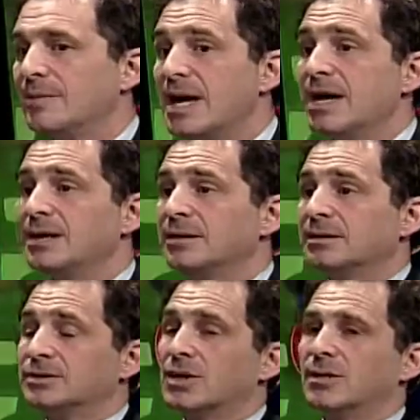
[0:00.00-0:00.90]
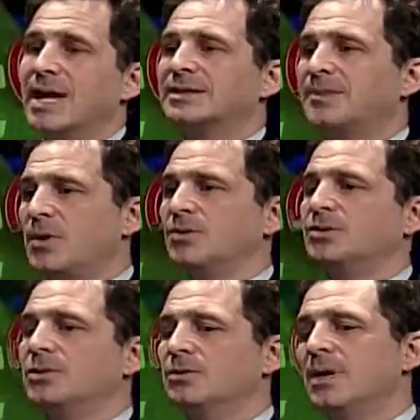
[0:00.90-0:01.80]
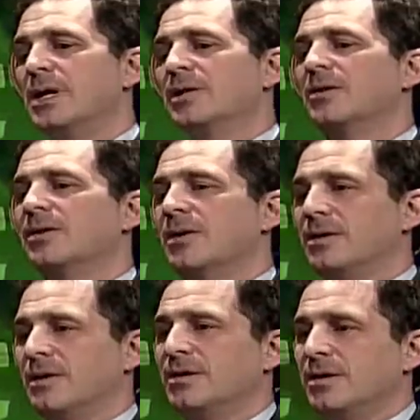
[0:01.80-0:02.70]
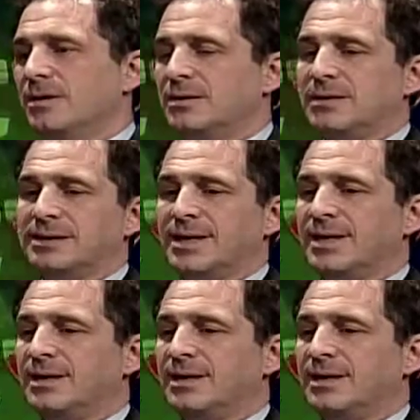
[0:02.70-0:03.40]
So as opposed to, let's say